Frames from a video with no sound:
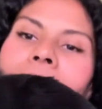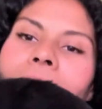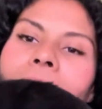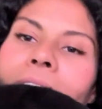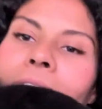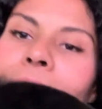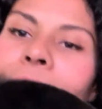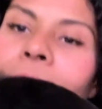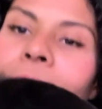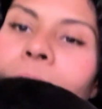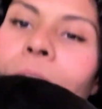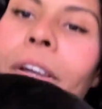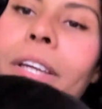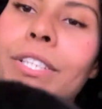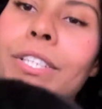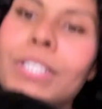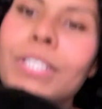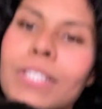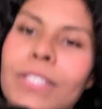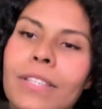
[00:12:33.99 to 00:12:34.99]
I don't know, I
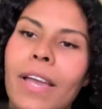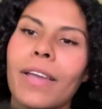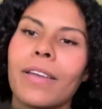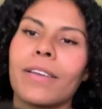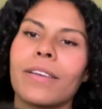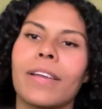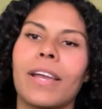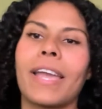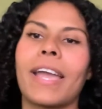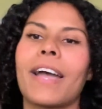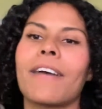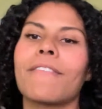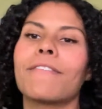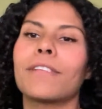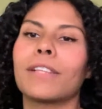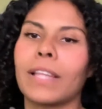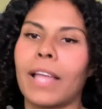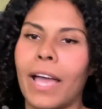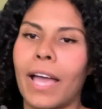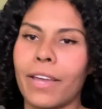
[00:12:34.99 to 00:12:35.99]
have
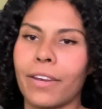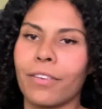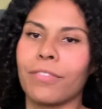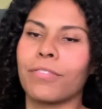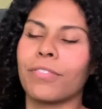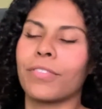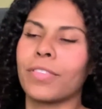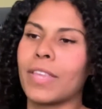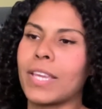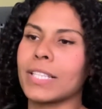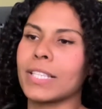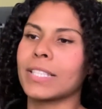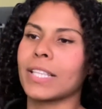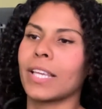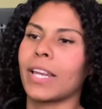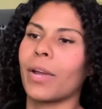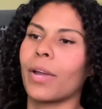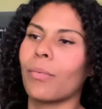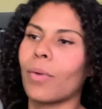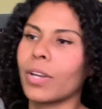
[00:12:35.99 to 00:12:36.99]
a lot of things
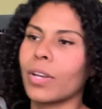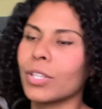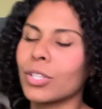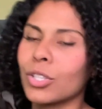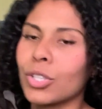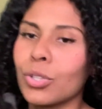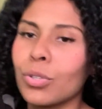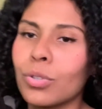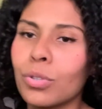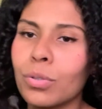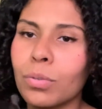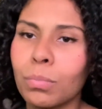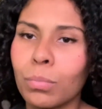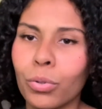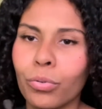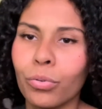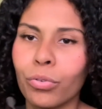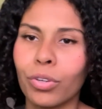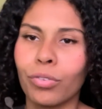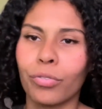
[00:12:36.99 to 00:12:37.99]
that I want to do
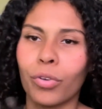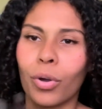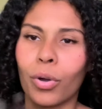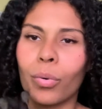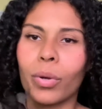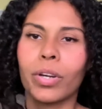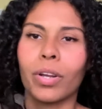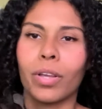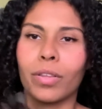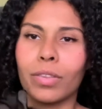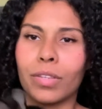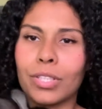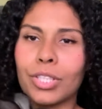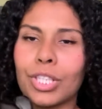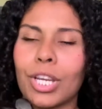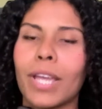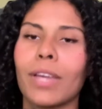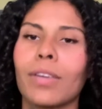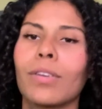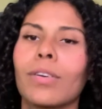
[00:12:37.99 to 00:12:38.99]
moving forward on the
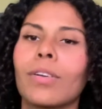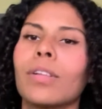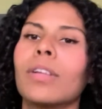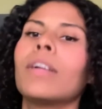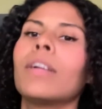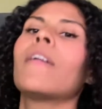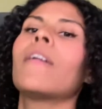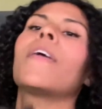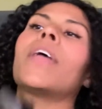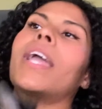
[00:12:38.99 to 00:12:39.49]
channel,